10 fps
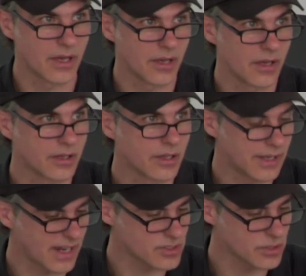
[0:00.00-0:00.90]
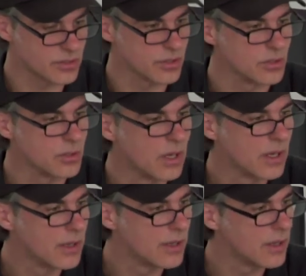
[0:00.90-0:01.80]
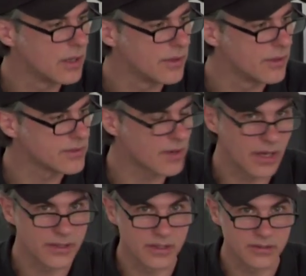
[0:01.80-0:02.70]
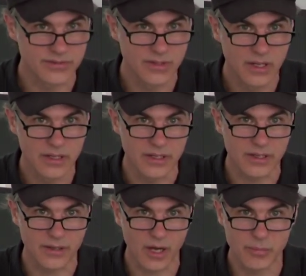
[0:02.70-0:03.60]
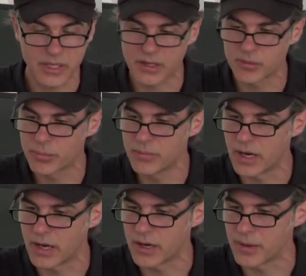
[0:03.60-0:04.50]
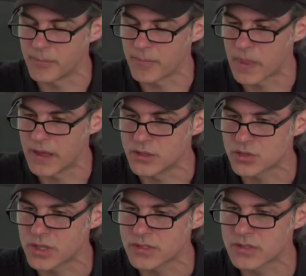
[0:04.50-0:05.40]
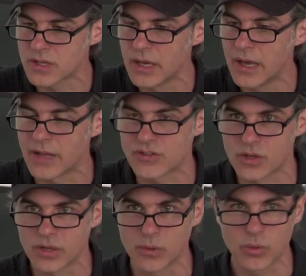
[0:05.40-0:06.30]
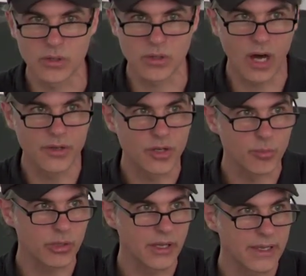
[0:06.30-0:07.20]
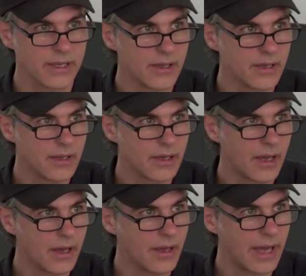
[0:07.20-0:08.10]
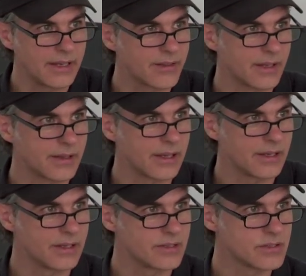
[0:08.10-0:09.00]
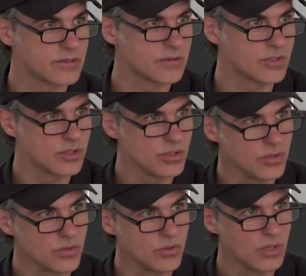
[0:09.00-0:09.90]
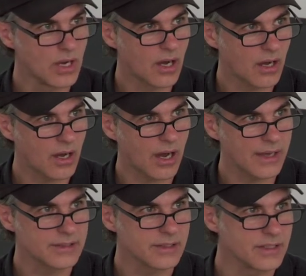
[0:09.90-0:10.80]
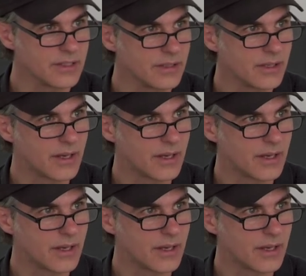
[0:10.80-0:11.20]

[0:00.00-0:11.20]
a connection to this kind of economic interest. And so it will underplay anything that is too highly